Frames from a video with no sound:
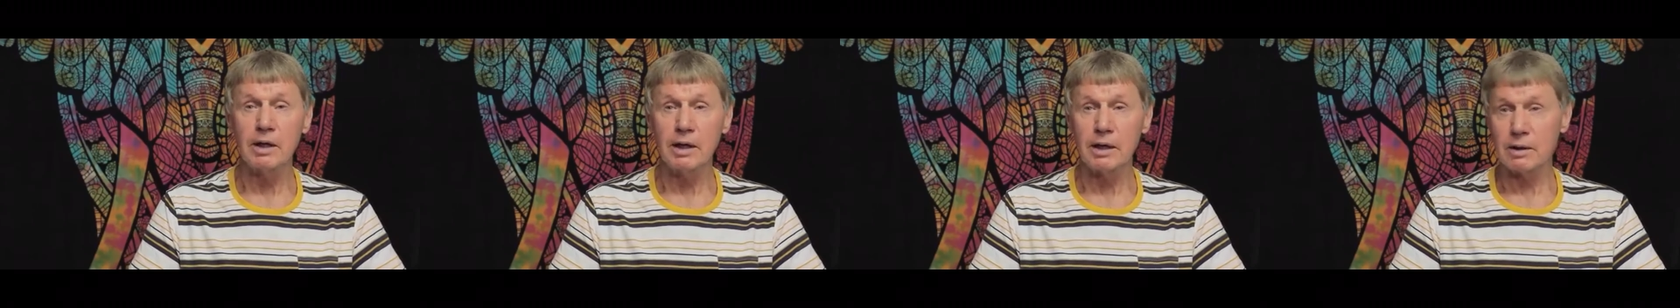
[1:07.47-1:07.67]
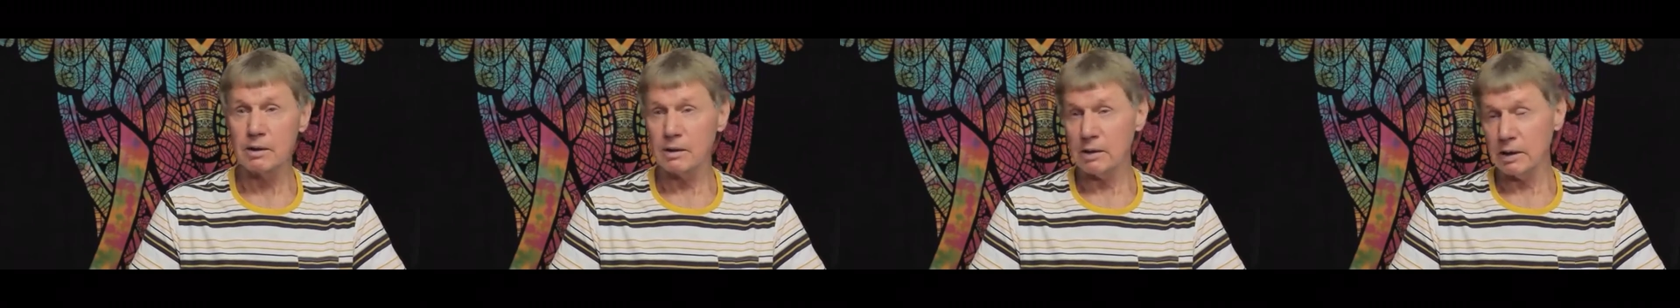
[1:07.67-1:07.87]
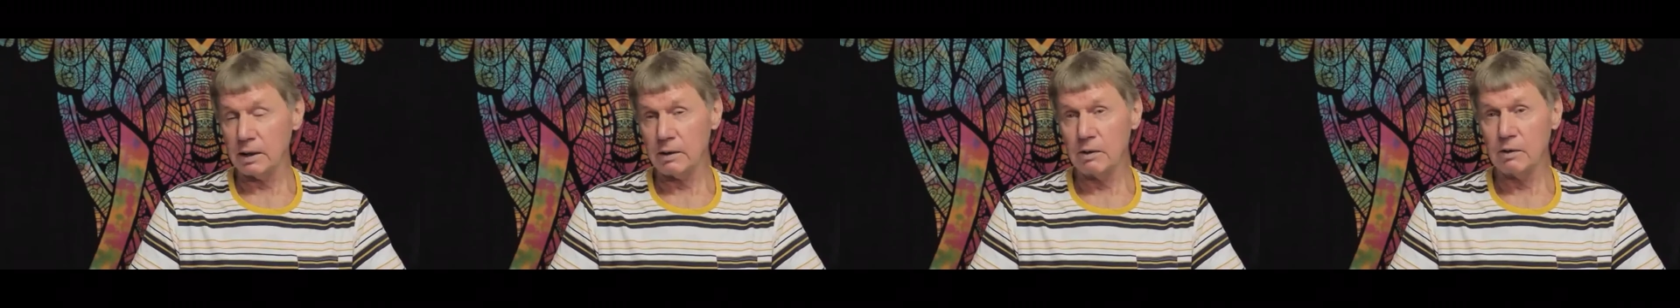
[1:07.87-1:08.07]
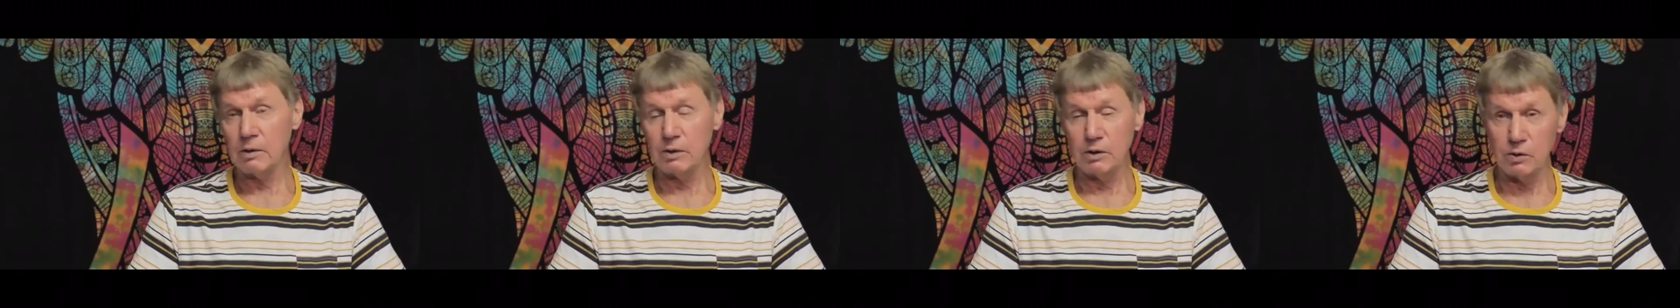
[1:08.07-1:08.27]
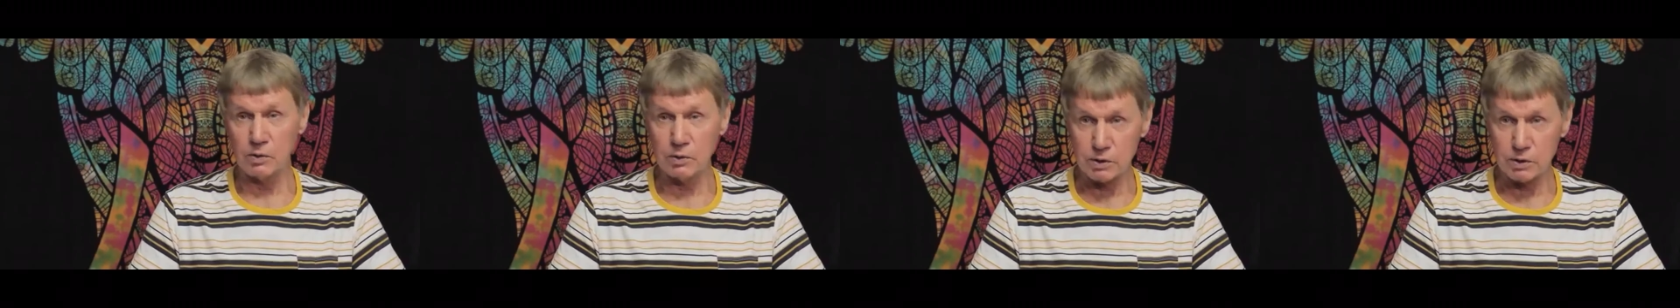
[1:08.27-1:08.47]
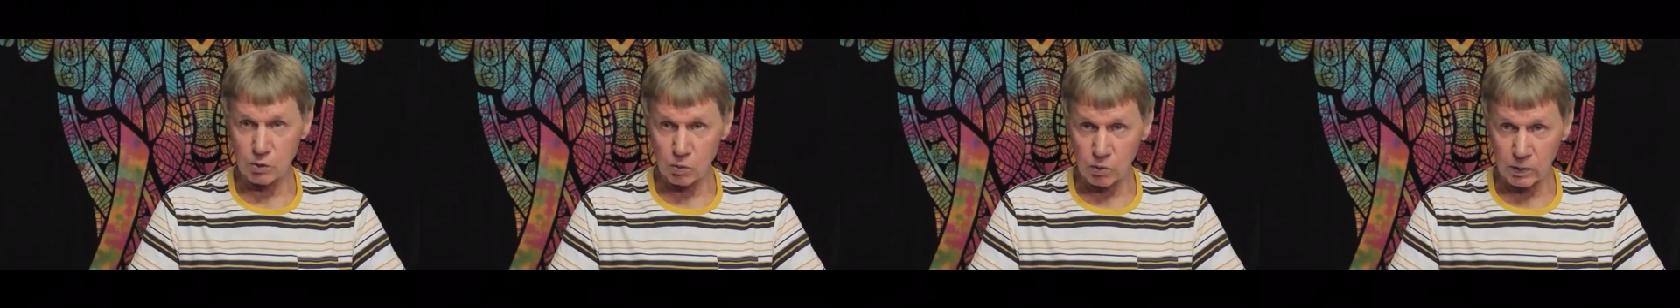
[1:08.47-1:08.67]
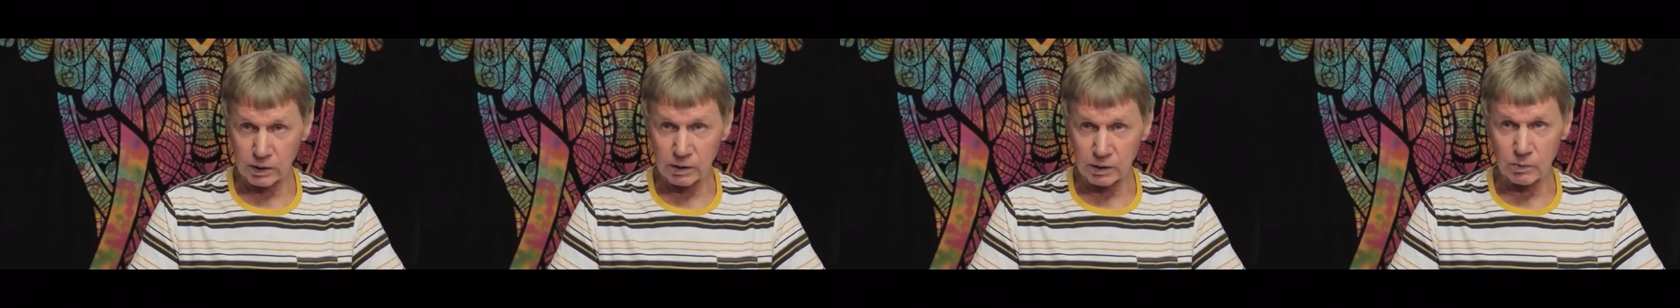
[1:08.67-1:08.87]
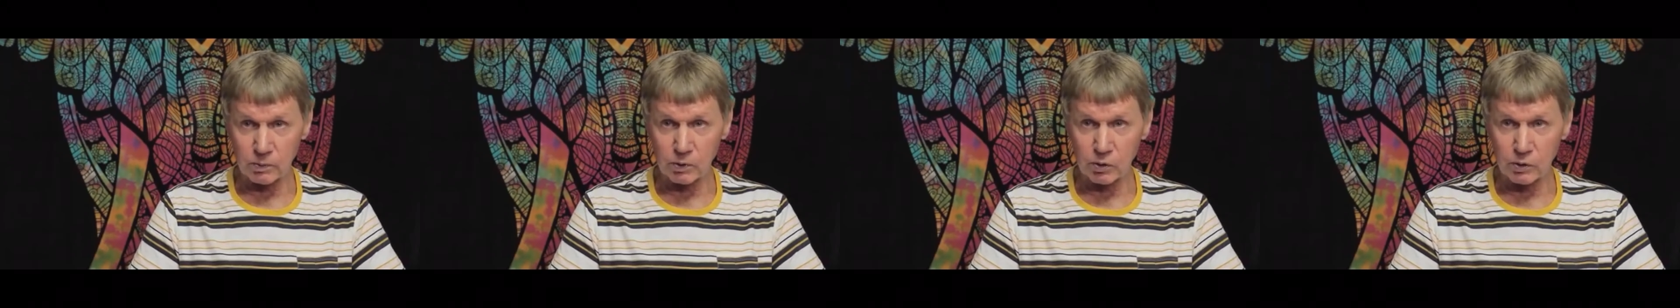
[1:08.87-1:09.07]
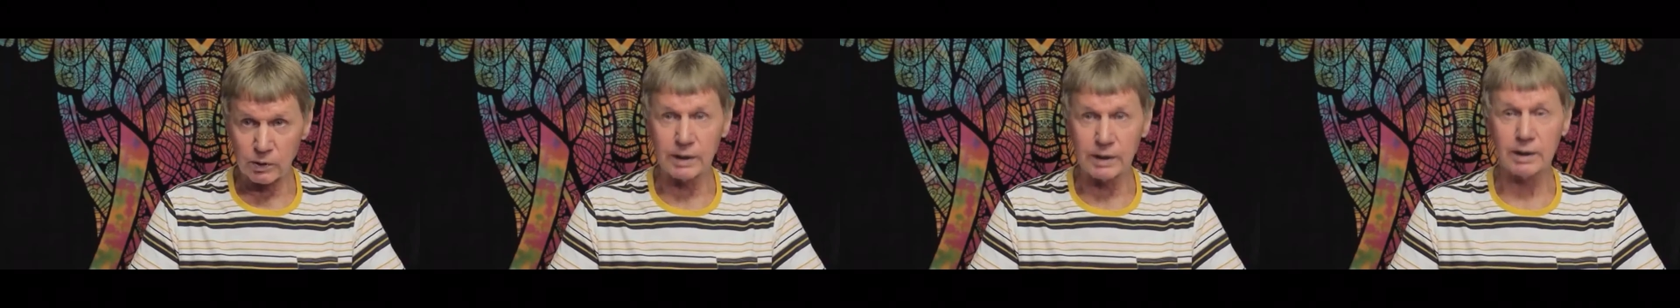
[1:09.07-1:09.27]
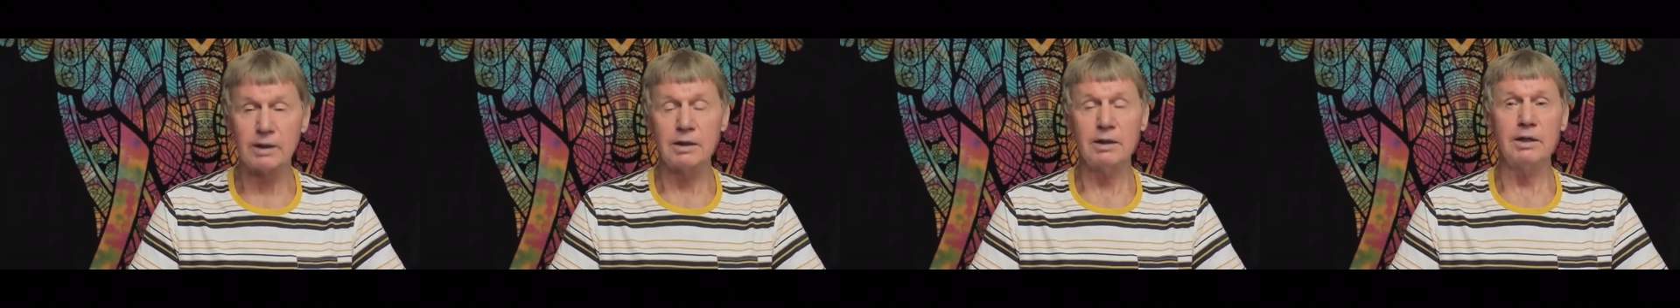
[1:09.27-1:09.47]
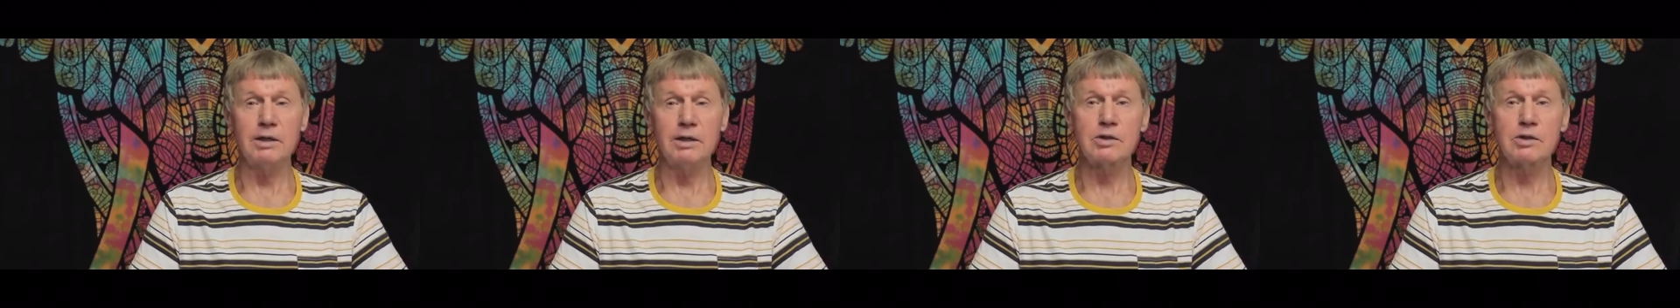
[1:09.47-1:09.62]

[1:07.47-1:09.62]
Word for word: and, and use quantum correctly.